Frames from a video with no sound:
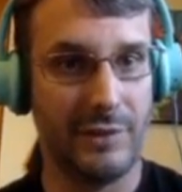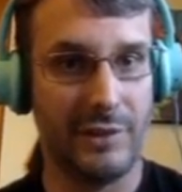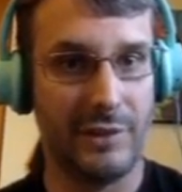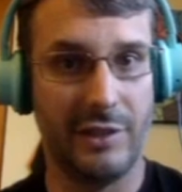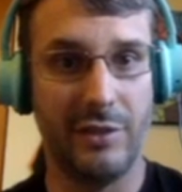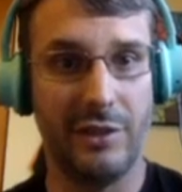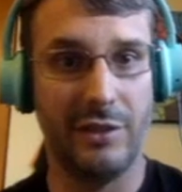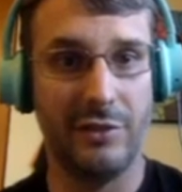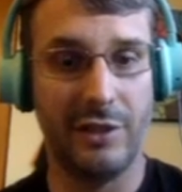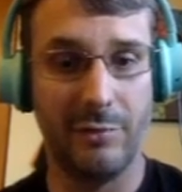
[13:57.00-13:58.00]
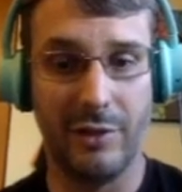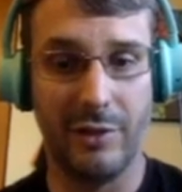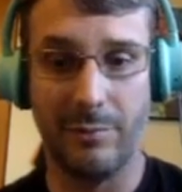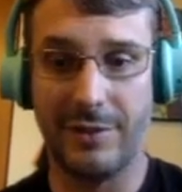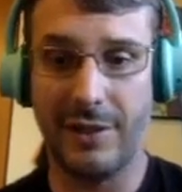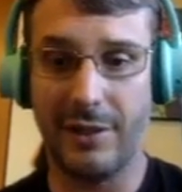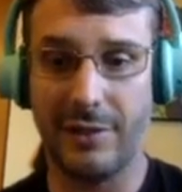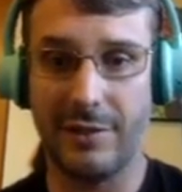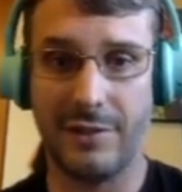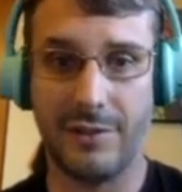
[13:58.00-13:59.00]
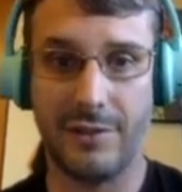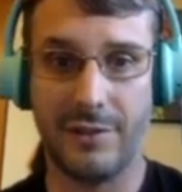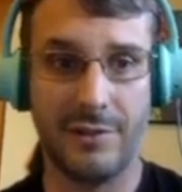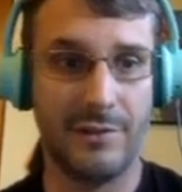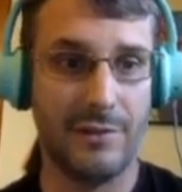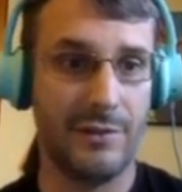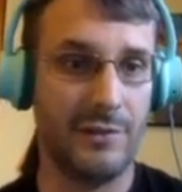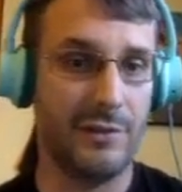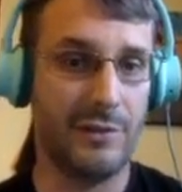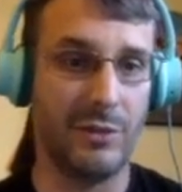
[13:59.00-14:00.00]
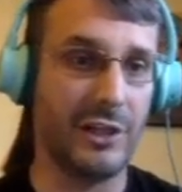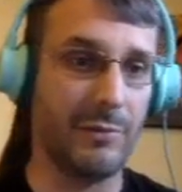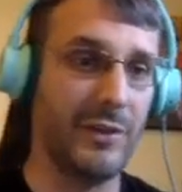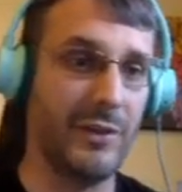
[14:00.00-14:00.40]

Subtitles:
And the incoming Protect to block my